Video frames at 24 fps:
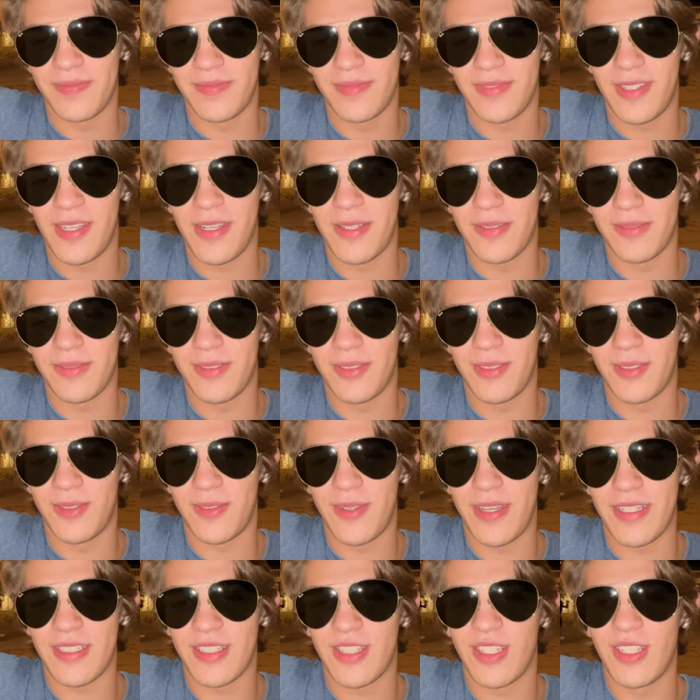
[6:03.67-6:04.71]
to
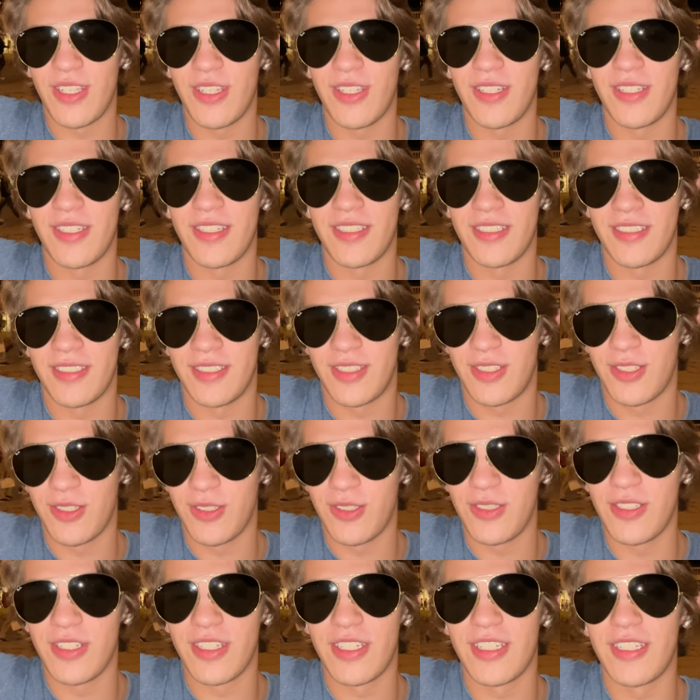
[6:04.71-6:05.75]
dress good, to
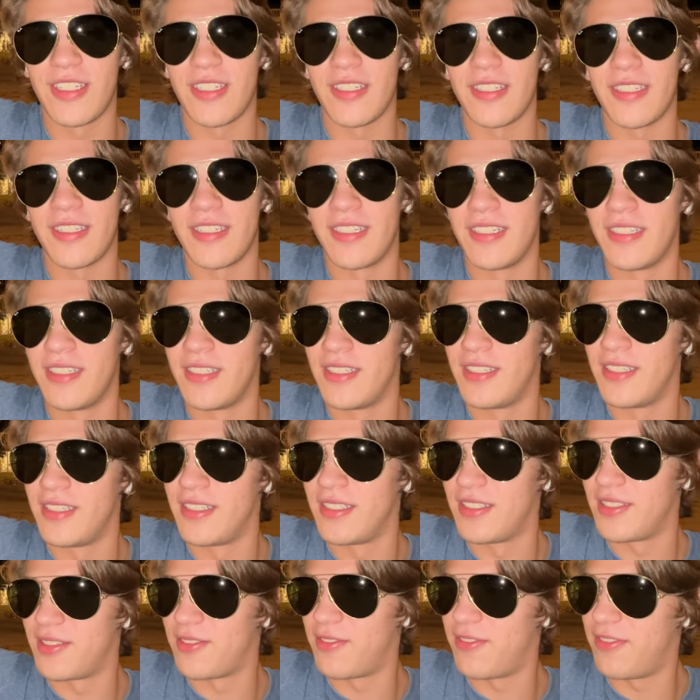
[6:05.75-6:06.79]
look good,
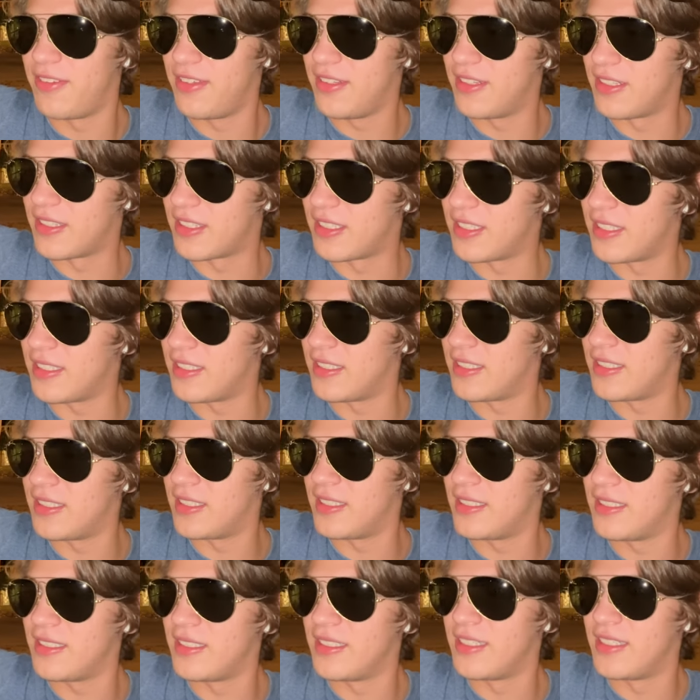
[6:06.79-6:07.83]
feel good.
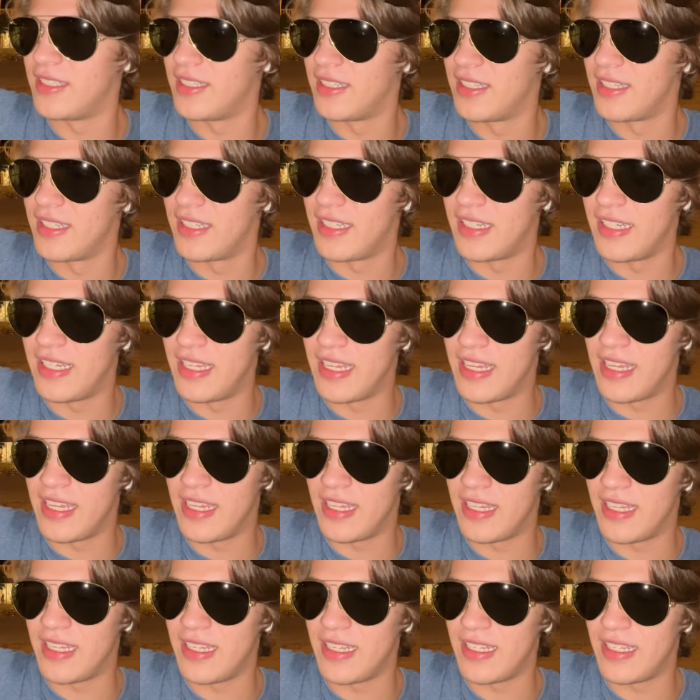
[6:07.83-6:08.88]

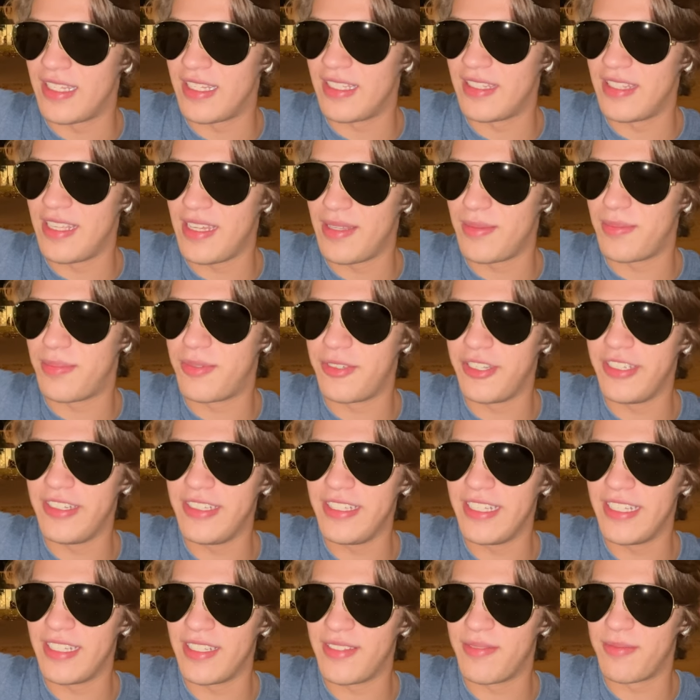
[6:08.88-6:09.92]
And that
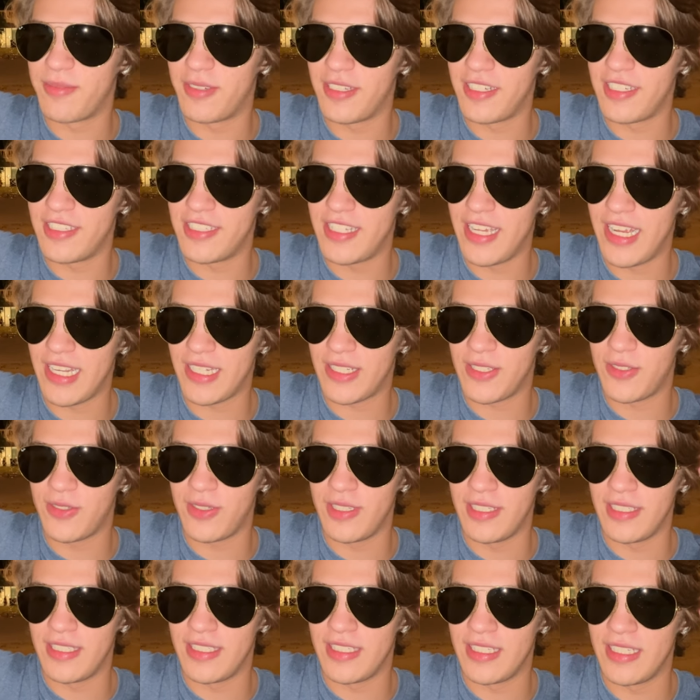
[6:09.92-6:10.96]
brilliant British
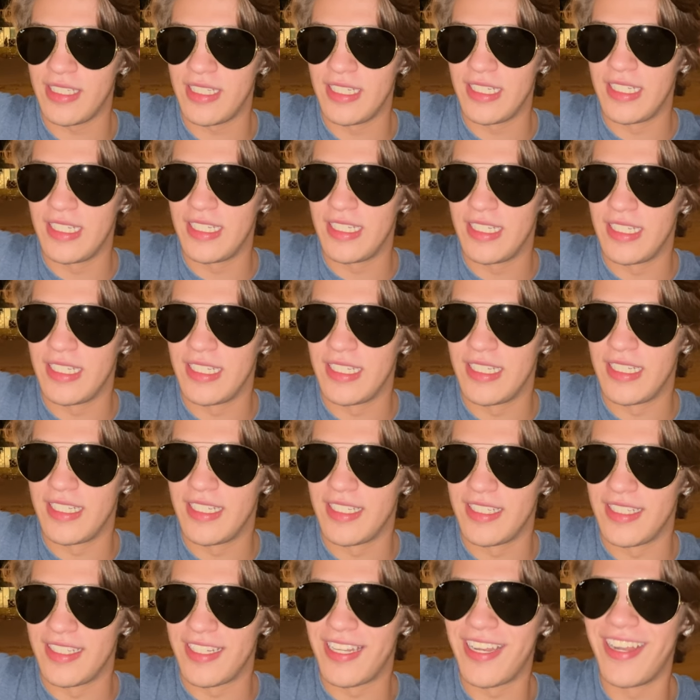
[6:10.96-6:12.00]
actress,
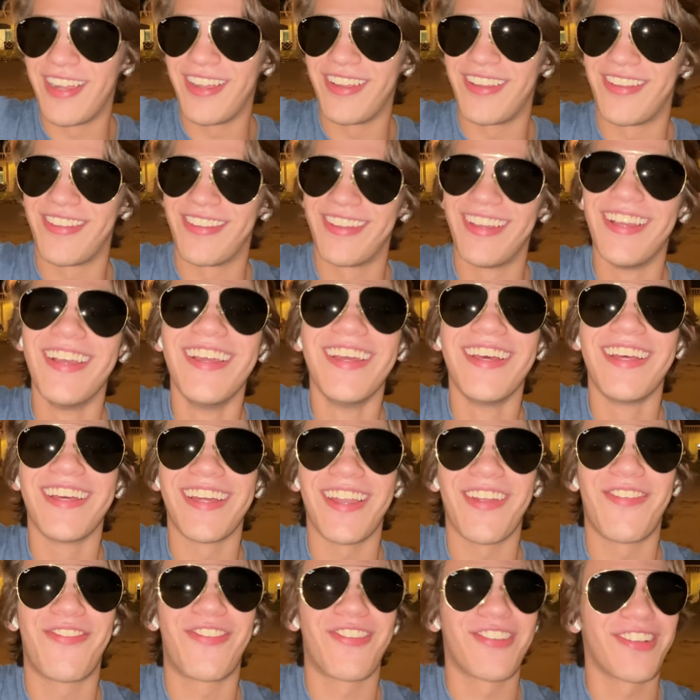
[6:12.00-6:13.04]
I
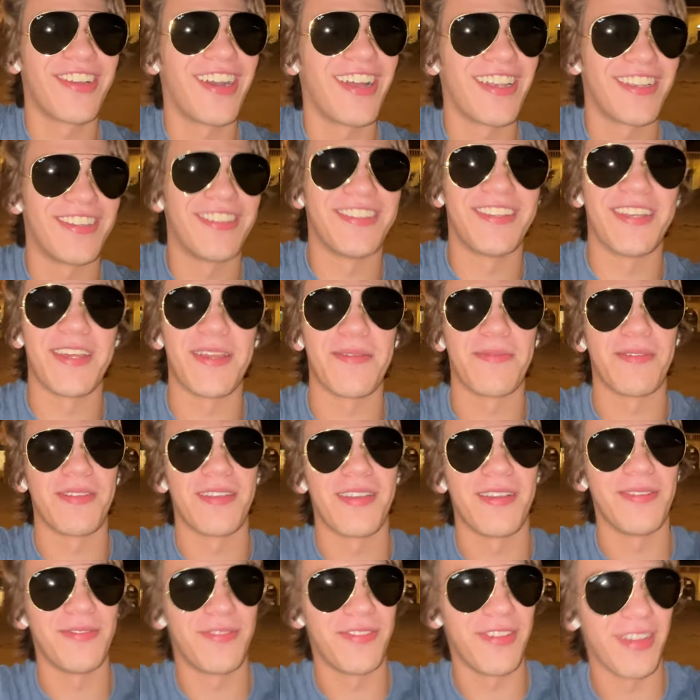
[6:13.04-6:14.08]
forgot her name, and
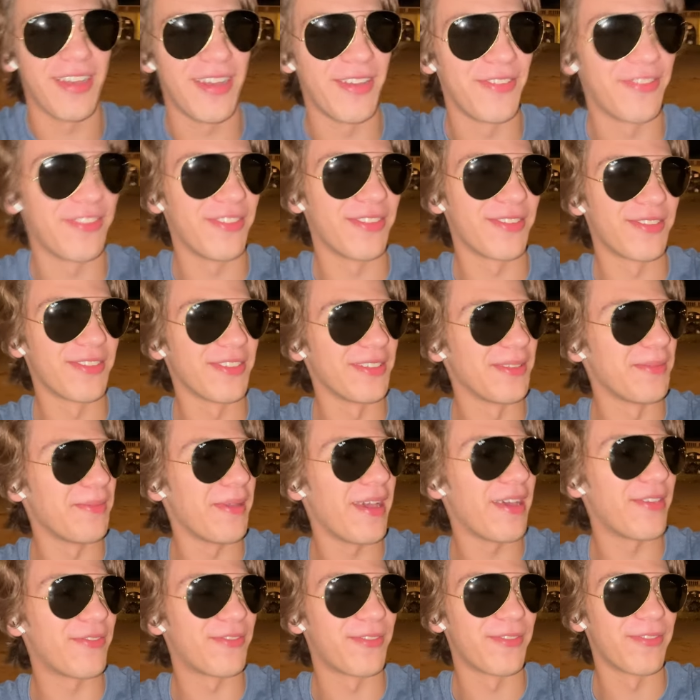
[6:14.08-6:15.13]
I feel really
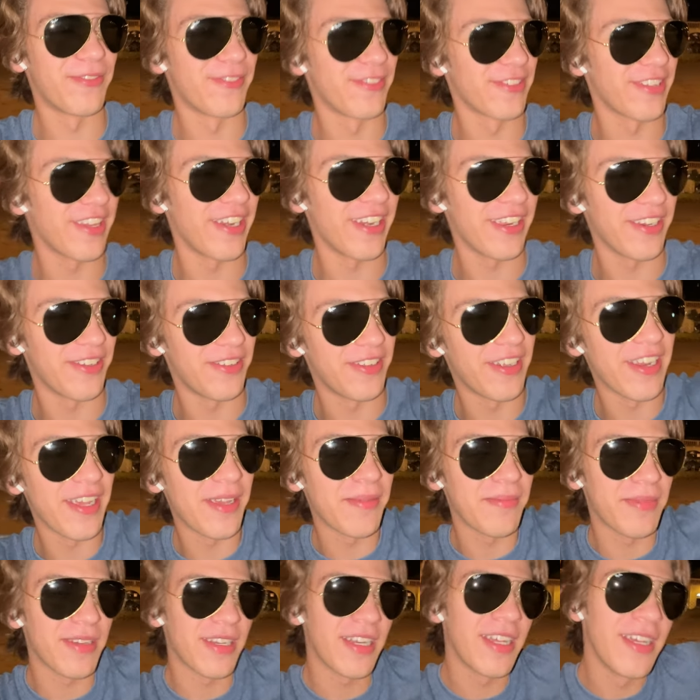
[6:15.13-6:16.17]
bad for forgetting her
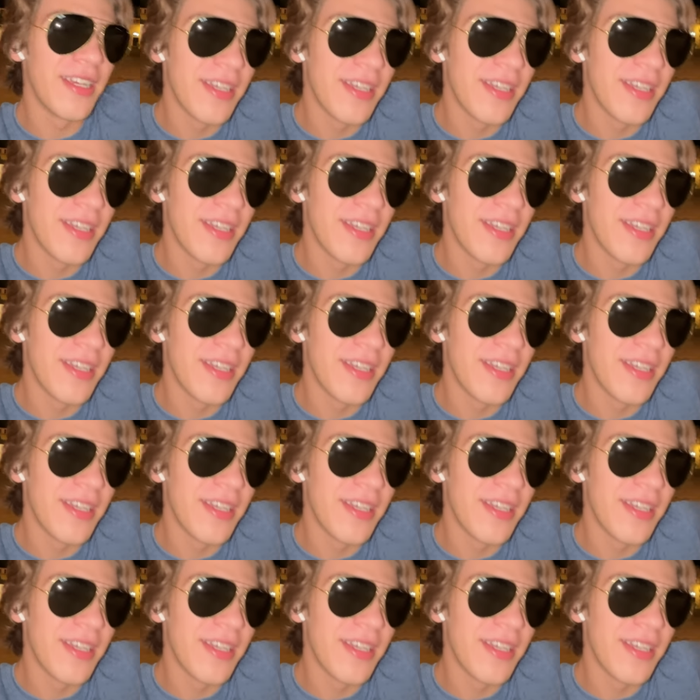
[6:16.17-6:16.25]
name, but